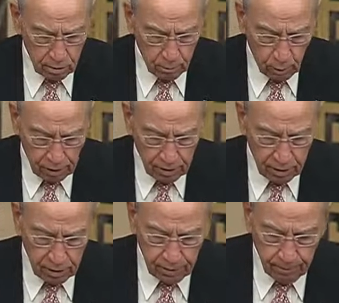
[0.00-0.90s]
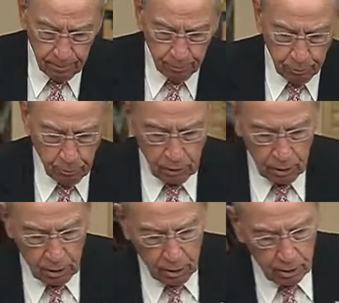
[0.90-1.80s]
President.
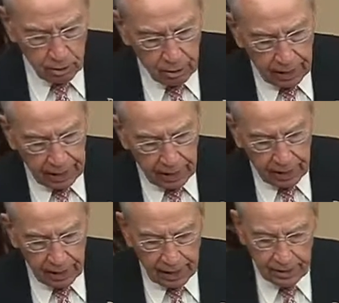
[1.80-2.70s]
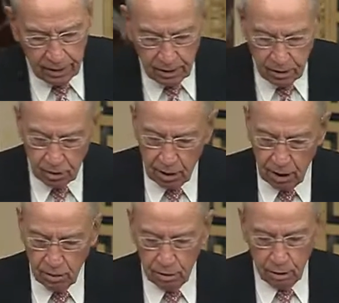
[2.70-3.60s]
Today, I'd like to
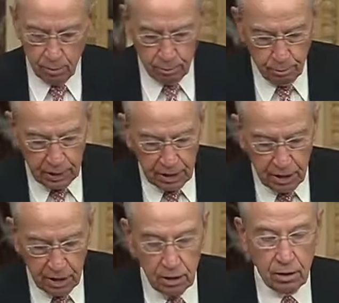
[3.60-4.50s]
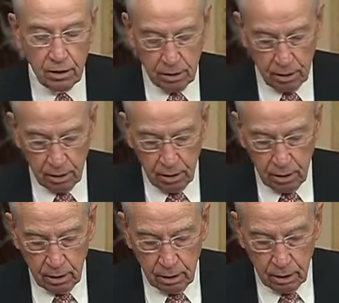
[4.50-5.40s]
discuss the media's
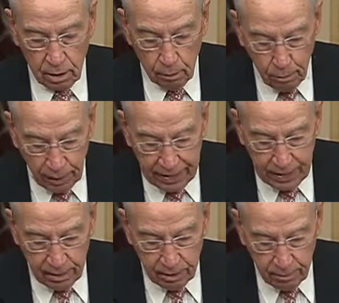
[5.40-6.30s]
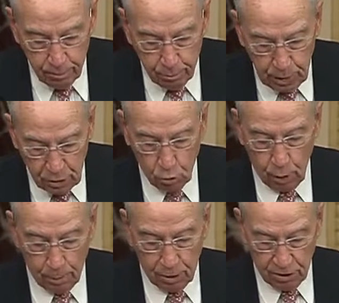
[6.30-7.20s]
complete
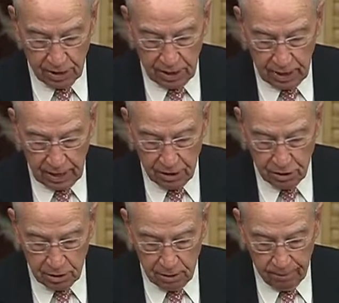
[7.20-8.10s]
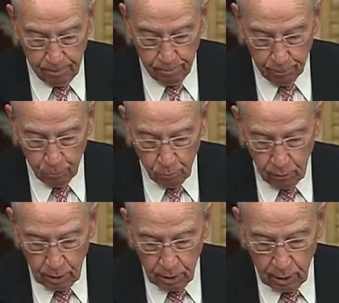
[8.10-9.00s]
misrepresentation
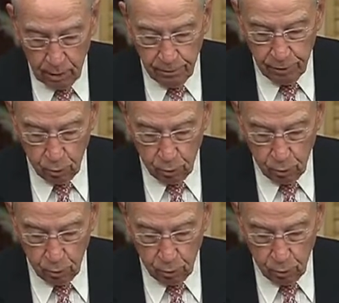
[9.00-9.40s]
of the